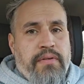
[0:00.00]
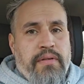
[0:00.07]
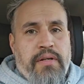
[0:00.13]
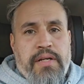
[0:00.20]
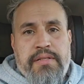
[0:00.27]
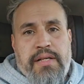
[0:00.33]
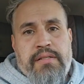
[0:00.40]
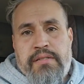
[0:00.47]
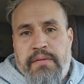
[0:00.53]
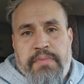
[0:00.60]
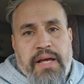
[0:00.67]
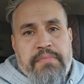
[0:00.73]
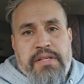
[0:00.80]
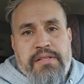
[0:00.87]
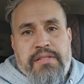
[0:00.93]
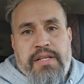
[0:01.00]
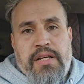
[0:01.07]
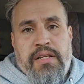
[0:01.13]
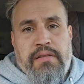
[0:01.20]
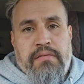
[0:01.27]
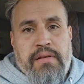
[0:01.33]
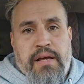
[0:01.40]
because sometimes I stayed
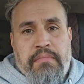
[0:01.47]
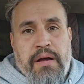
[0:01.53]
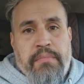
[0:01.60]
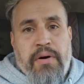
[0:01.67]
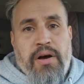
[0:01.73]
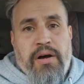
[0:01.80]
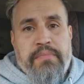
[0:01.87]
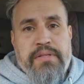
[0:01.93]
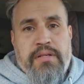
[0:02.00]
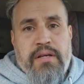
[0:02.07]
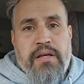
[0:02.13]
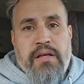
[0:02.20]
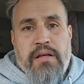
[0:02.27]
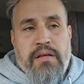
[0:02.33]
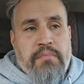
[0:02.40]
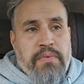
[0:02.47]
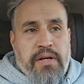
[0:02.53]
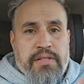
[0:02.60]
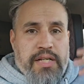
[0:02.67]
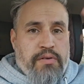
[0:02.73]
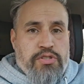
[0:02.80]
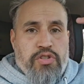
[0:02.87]
at my mom's
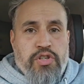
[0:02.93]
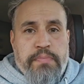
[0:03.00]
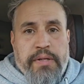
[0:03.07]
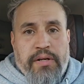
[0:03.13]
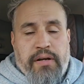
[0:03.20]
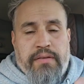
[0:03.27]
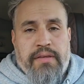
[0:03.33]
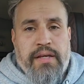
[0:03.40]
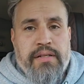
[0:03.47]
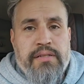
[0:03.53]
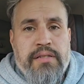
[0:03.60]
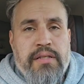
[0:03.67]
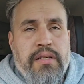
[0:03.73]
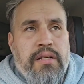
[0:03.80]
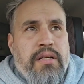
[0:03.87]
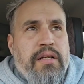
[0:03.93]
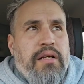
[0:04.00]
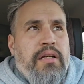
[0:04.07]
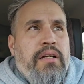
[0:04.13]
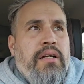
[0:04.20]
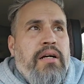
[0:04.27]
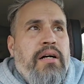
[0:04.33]
because I was looping on things,
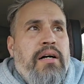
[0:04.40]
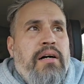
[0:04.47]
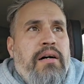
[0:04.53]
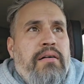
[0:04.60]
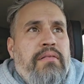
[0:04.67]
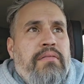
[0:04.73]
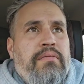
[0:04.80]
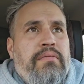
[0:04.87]
I